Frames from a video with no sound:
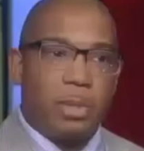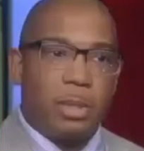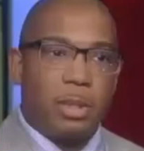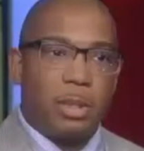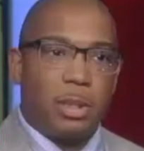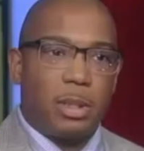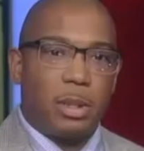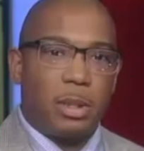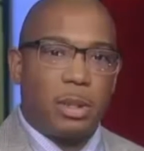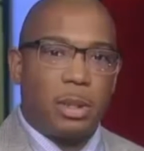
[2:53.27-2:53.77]

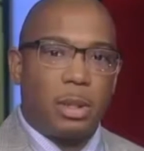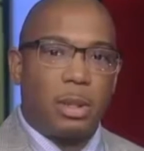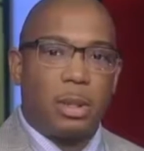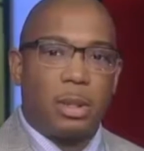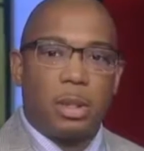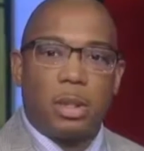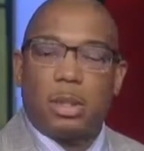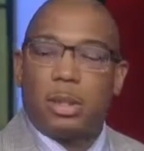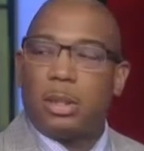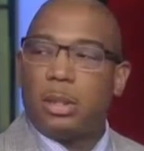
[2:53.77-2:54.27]
is a, a,
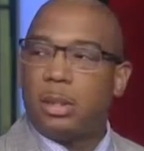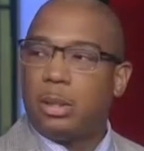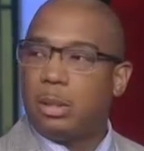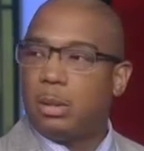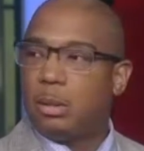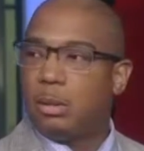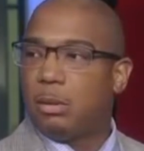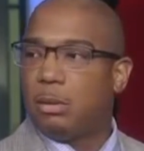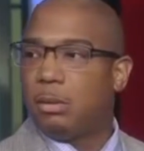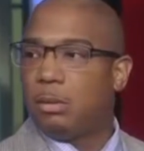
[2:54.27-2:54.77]
good
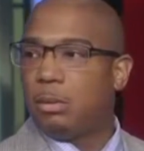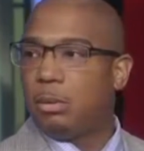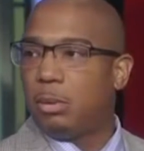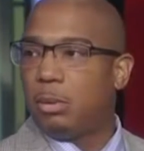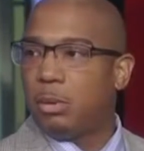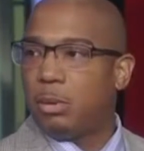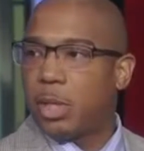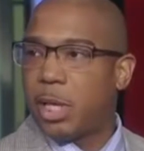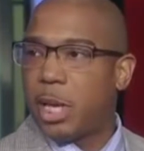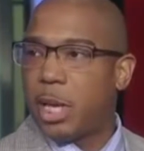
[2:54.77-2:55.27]
you
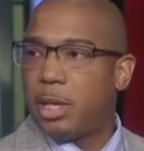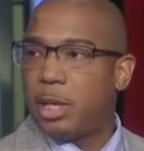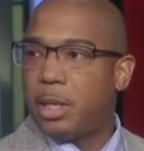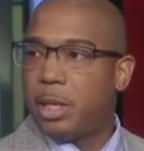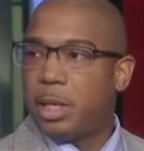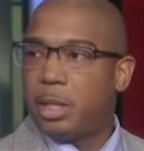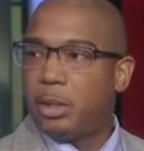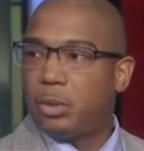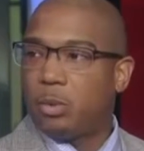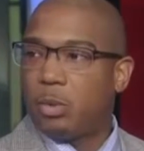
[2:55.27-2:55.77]
know
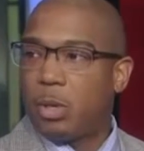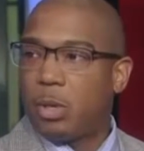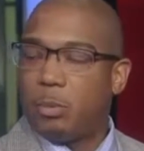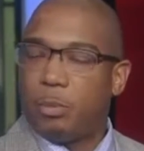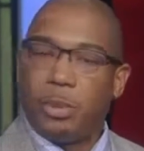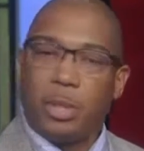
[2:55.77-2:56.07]
candidate as well.